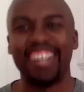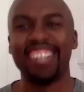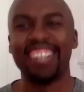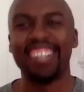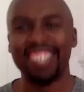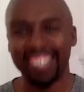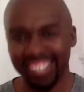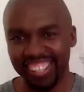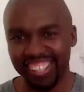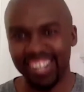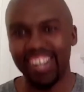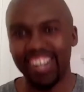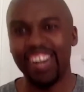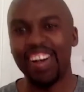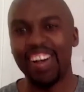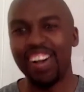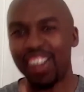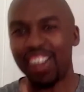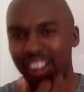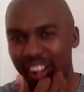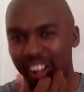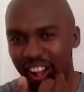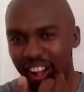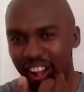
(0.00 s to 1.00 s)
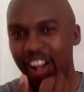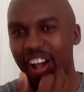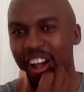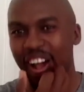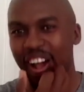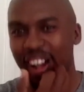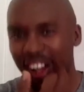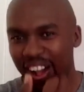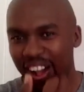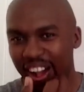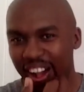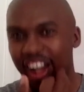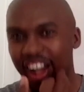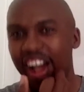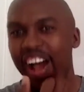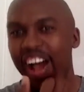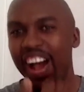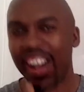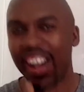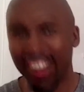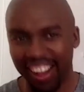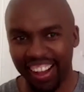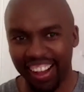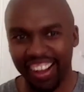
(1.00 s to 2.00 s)
I'm hitting the treadmill.
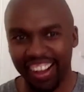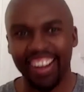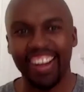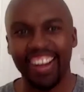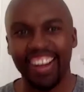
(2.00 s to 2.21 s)
I'm doing